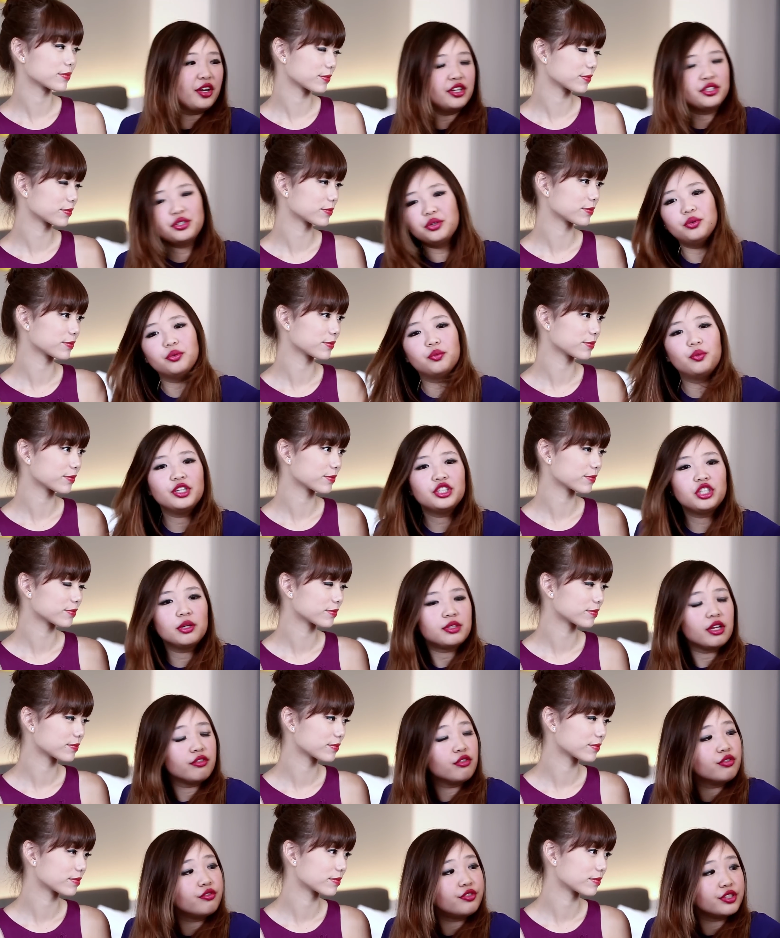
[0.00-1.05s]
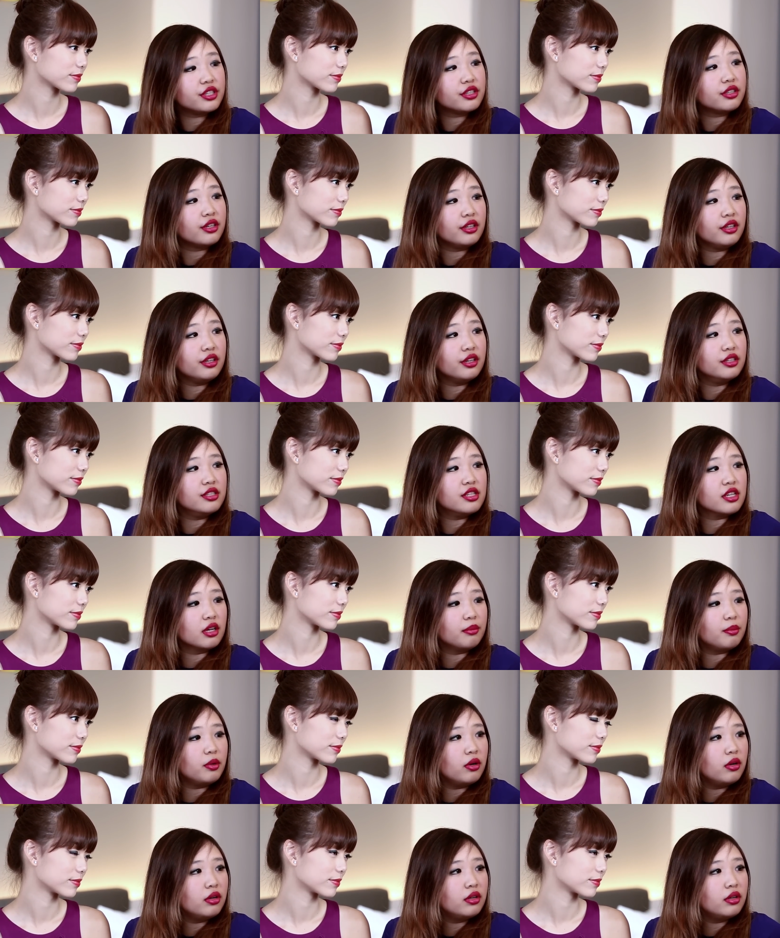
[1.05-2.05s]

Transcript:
Speaker 1: Okay, so what shops have you visited here in Singapore?